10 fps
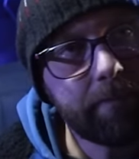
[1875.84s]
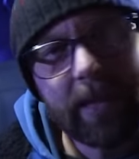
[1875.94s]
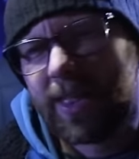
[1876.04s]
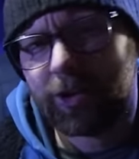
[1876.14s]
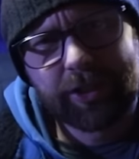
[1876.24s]

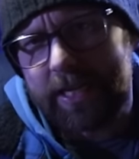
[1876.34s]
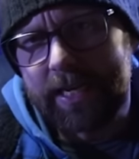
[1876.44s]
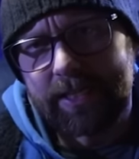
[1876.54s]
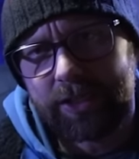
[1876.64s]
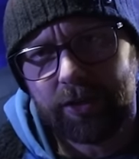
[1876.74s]
And they're just
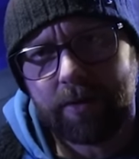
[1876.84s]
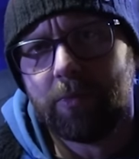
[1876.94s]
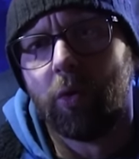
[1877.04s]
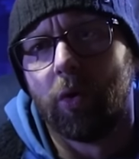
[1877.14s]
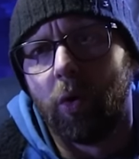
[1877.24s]
easier and
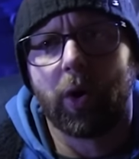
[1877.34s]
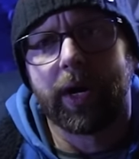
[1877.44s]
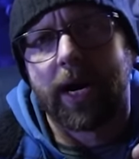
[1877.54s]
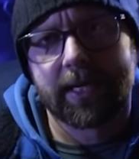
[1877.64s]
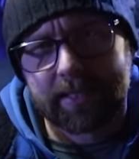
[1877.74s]
more
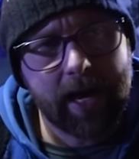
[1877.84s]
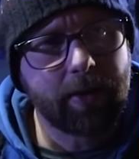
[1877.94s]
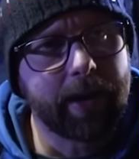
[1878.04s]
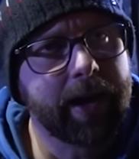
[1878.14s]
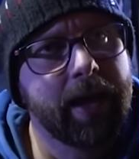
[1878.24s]
organized that
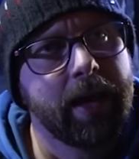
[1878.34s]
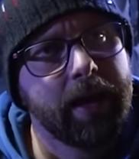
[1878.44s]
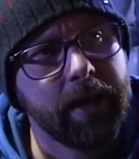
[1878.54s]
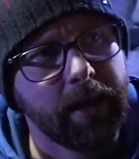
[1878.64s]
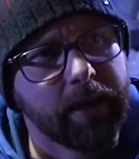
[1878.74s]
way.
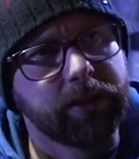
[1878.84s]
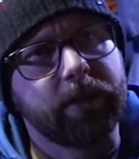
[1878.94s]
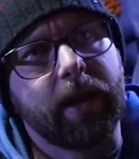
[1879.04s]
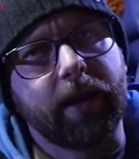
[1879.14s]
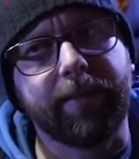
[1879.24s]
So
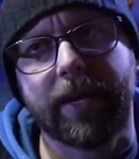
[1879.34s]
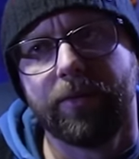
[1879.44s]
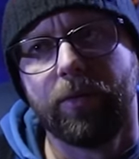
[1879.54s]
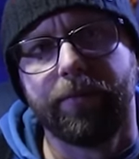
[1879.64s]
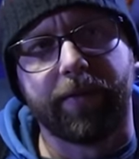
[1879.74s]
that'll give me
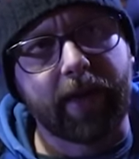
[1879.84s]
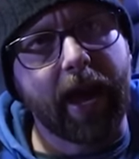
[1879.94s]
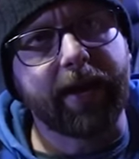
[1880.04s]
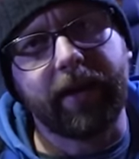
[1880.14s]
room for that.